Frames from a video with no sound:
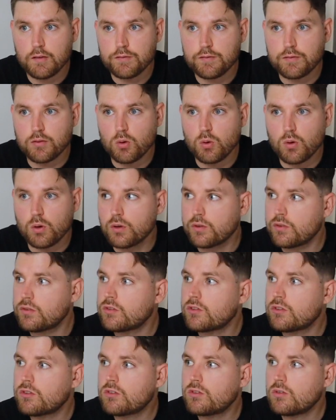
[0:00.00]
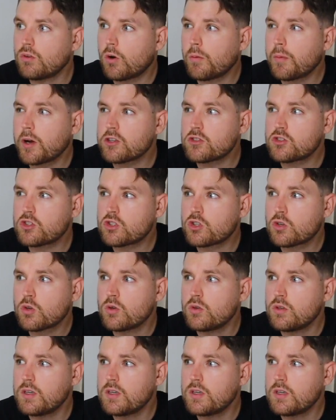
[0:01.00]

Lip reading: for almost 2